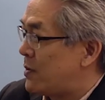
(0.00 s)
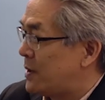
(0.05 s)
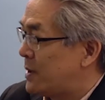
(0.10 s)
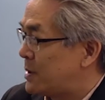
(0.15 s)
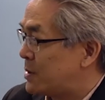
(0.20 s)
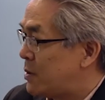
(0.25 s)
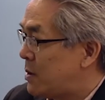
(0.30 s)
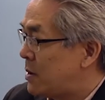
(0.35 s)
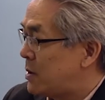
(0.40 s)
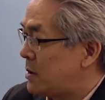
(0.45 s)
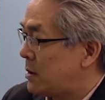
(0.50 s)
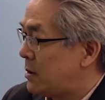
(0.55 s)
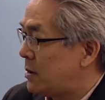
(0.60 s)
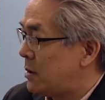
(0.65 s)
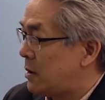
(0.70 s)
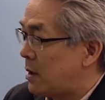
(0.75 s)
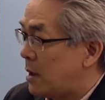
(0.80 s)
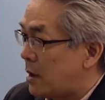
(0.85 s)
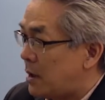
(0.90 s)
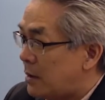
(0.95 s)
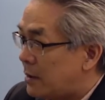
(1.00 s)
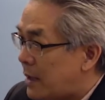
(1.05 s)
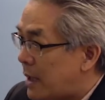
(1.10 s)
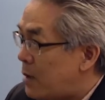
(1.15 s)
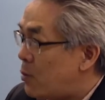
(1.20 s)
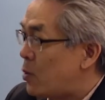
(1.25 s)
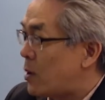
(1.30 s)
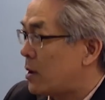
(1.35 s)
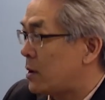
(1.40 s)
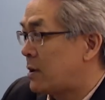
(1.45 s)
construction, they
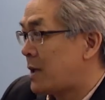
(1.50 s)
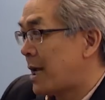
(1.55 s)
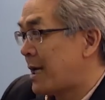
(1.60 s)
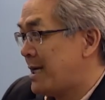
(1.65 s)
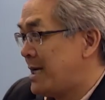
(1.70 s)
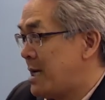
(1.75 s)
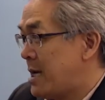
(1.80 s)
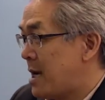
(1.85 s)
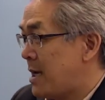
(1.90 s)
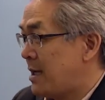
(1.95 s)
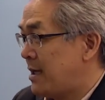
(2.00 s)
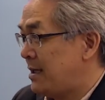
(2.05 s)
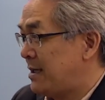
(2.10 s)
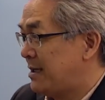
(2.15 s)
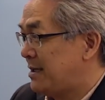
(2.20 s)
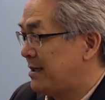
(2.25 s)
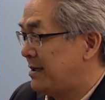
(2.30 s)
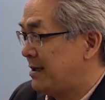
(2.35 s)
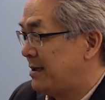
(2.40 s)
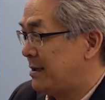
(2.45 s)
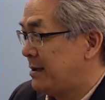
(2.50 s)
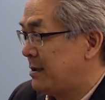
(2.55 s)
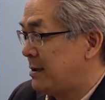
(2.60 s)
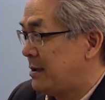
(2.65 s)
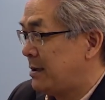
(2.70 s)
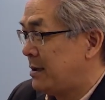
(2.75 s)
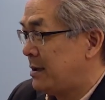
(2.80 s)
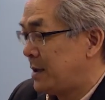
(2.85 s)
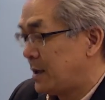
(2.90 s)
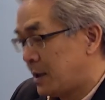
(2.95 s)
worked at night
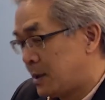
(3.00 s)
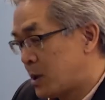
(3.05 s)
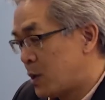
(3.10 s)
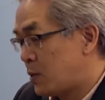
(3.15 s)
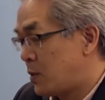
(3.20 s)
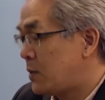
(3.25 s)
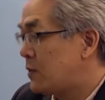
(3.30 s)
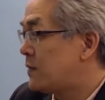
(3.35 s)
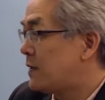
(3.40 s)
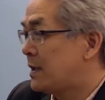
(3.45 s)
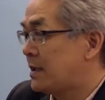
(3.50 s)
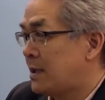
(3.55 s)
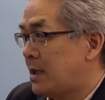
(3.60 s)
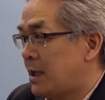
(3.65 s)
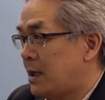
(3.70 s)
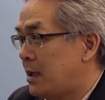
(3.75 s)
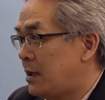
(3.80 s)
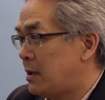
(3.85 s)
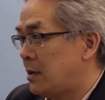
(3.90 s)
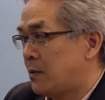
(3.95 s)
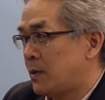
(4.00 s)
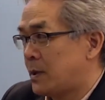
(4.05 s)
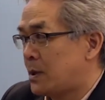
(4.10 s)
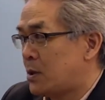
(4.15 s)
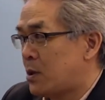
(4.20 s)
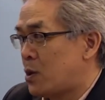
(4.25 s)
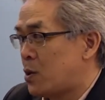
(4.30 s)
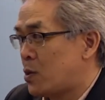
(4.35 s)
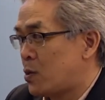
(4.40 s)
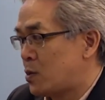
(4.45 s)
and so during the day, there was
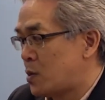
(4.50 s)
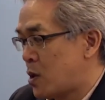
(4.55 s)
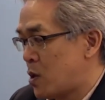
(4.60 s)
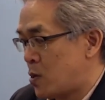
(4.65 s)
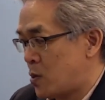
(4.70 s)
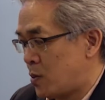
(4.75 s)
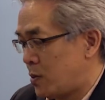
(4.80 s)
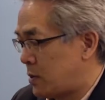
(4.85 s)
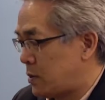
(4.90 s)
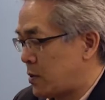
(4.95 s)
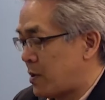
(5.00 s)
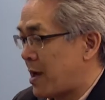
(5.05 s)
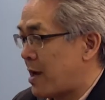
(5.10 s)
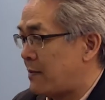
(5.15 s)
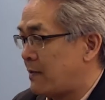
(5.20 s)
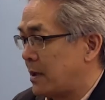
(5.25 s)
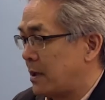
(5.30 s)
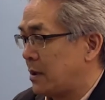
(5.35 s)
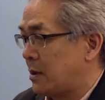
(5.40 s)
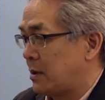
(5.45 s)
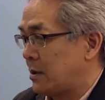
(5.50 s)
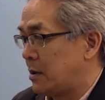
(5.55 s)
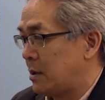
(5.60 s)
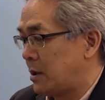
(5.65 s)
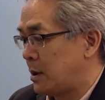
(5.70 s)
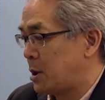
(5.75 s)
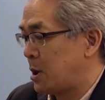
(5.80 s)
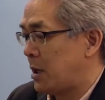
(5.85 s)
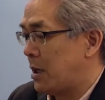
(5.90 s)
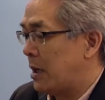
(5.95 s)
no no traffic
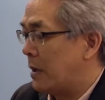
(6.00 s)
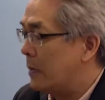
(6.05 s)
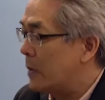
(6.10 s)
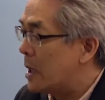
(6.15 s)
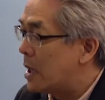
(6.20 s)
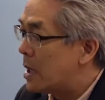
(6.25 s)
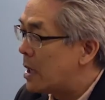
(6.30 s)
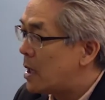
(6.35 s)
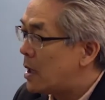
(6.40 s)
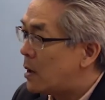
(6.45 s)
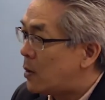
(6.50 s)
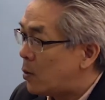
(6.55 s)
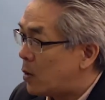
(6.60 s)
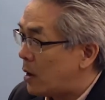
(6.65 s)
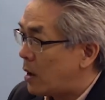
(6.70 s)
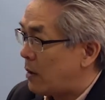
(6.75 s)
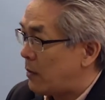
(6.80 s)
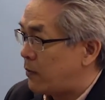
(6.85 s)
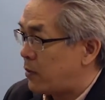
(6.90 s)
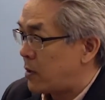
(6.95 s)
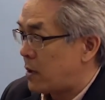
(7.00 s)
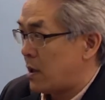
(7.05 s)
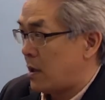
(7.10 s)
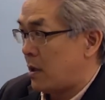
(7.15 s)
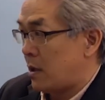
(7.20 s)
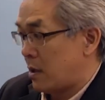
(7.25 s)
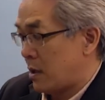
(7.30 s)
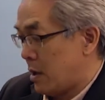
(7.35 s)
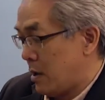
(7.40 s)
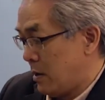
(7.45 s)
uh, jam. Well, for
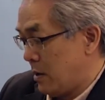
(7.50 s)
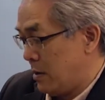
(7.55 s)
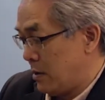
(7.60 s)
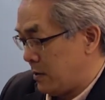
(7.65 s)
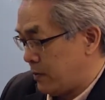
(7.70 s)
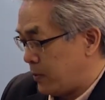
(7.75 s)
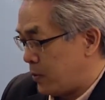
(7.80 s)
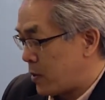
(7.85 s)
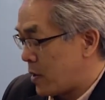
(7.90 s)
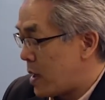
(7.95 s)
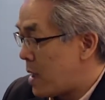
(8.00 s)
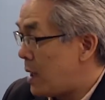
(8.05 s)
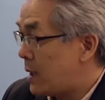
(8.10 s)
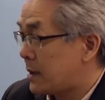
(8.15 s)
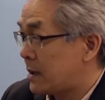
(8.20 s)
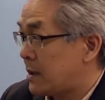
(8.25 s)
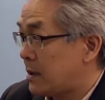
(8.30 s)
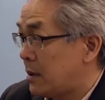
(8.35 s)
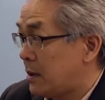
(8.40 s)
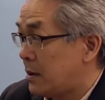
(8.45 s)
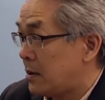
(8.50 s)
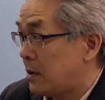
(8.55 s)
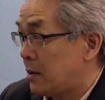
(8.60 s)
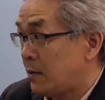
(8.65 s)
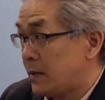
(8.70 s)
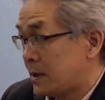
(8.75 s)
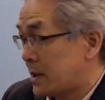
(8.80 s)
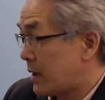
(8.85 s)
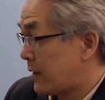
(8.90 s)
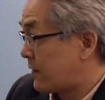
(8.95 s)
uh, for us, it
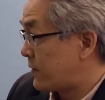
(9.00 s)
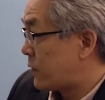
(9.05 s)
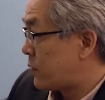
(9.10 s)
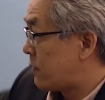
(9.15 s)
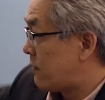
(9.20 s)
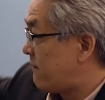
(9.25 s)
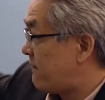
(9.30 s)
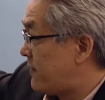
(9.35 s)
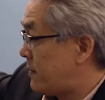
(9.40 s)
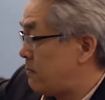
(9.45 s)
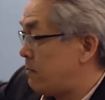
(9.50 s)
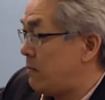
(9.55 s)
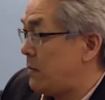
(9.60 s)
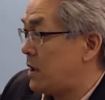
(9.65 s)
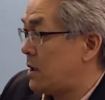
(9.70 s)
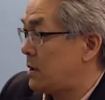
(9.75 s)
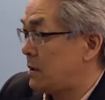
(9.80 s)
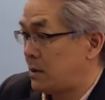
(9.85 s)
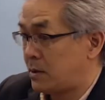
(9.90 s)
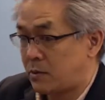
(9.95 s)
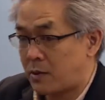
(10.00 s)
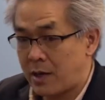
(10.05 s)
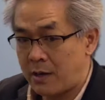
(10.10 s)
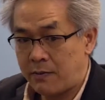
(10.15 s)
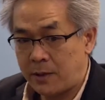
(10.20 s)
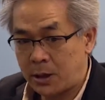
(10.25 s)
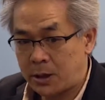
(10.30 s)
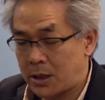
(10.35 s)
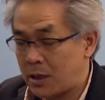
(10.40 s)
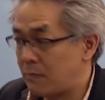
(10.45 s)
was like 30 minutes
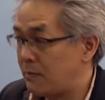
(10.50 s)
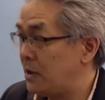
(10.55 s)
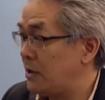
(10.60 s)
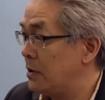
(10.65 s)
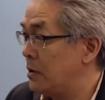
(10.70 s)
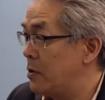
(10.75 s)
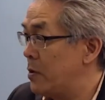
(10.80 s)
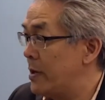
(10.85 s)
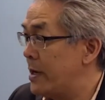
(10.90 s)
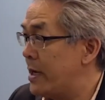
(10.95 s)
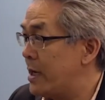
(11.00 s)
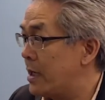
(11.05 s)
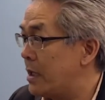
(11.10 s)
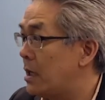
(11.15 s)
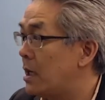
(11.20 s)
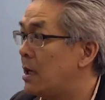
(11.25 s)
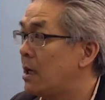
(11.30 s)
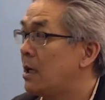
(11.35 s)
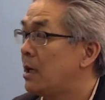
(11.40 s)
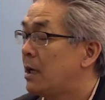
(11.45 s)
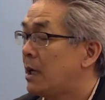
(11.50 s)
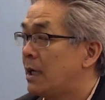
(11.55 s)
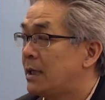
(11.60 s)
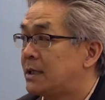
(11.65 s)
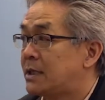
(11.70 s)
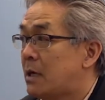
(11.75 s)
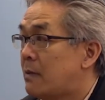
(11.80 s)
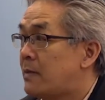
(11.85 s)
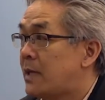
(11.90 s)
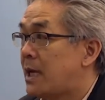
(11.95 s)
traffic jam either way. And
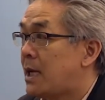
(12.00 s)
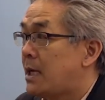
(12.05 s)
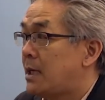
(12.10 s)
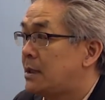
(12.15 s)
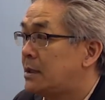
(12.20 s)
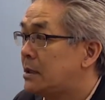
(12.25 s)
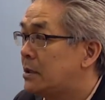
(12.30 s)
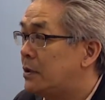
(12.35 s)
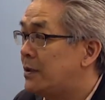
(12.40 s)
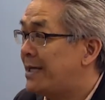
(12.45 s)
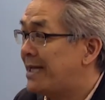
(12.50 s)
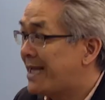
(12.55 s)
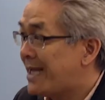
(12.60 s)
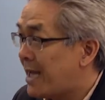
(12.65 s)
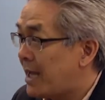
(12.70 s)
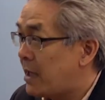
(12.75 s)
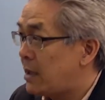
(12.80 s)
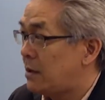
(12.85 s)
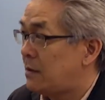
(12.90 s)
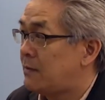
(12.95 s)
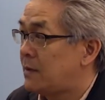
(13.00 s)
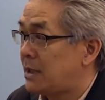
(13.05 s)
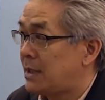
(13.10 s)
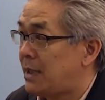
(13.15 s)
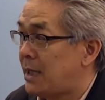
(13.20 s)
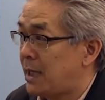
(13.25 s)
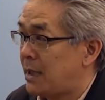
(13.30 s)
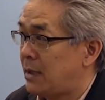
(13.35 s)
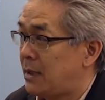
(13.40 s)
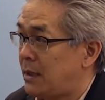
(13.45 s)
some days you can't even
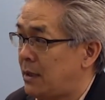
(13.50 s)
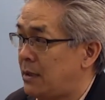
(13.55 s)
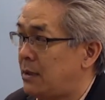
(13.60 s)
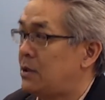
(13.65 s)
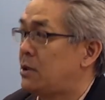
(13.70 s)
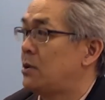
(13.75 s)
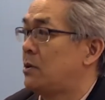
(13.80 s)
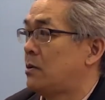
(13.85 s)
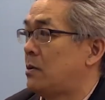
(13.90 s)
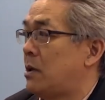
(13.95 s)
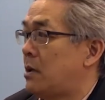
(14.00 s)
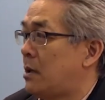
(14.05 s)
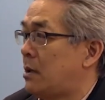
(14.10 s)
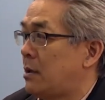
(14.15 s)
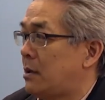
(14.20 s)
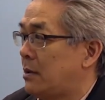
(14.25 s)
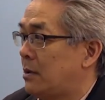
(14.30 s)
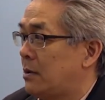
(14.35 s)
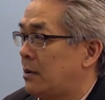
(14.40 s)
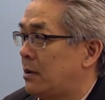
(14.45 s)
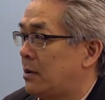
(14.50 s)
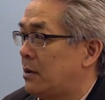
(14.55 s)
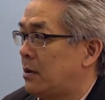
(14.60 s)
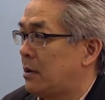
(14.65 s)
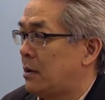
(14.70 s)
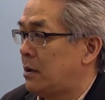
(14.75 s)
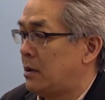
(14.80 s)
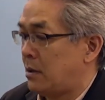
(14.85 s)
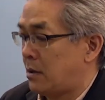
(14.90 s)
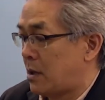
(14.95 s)
get into our
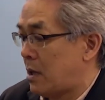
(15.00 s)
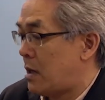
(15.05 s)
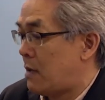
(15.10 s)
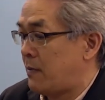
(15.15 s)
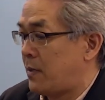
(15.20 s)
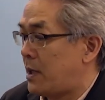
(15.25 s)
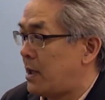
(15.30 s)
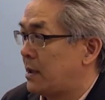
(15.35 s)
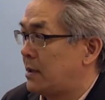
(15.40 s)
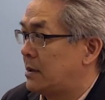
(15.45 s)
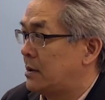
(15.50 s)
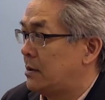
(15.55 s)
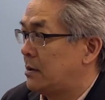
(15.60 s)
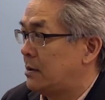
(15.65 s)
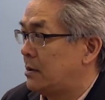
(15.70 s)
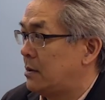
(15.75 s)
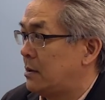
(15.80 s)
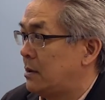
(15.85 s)
uh, complex. Right.